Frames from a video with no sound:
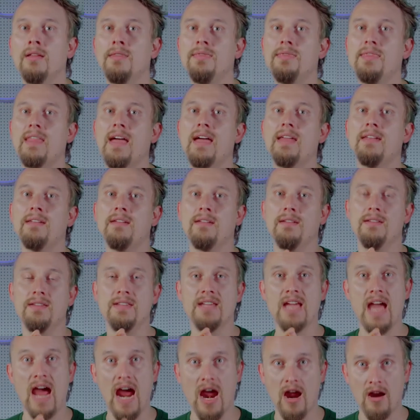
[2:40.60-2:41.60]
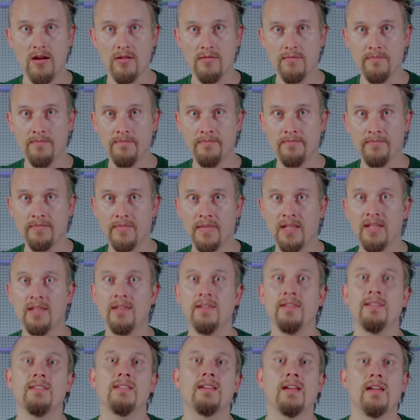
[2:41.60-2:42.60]
Then the R
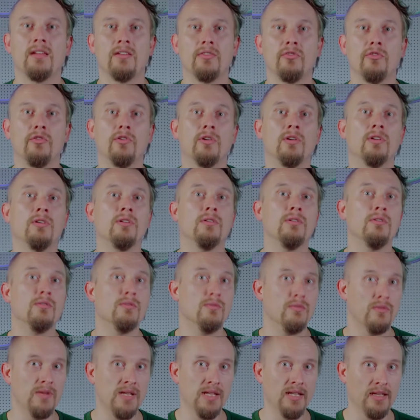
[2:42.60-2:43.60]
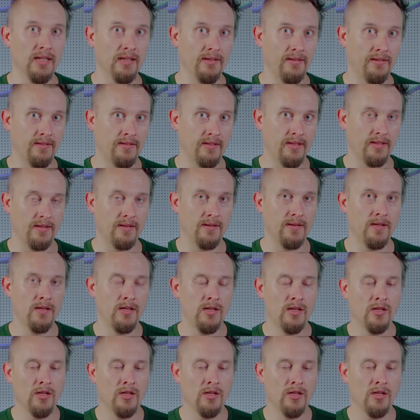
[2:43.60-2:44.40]
stands for realistic.